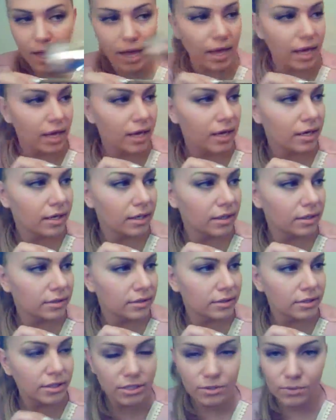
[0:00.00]

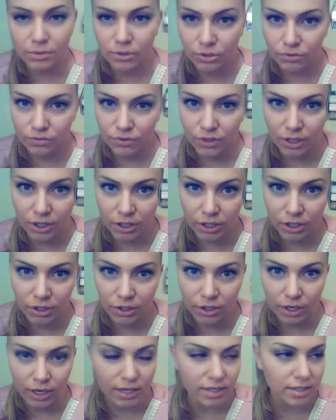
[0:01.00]
and this one over
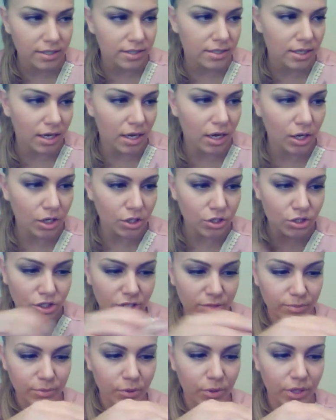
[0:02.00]
here has a uh,
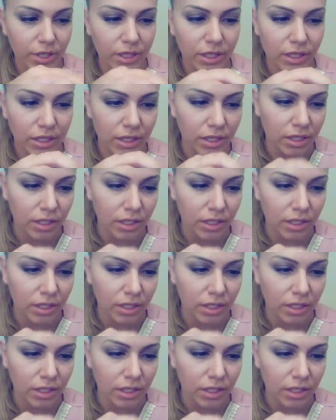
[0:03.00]
shimmery